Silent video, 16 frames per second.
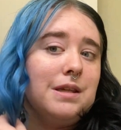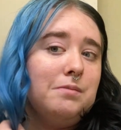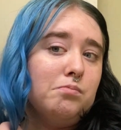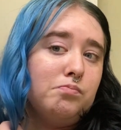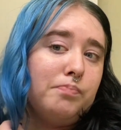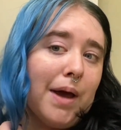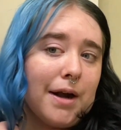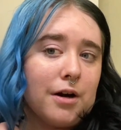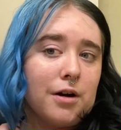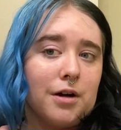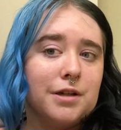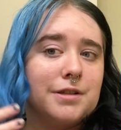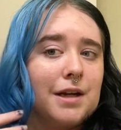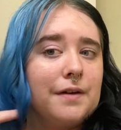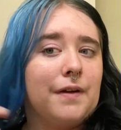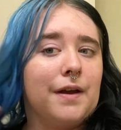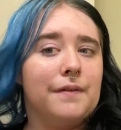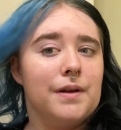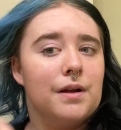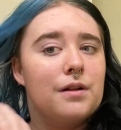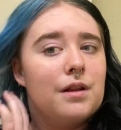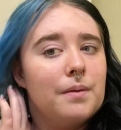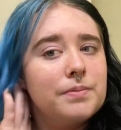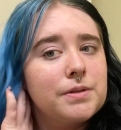better instead of having
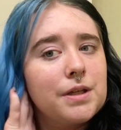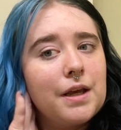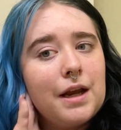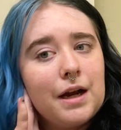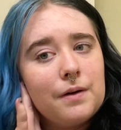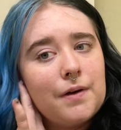clumps of hair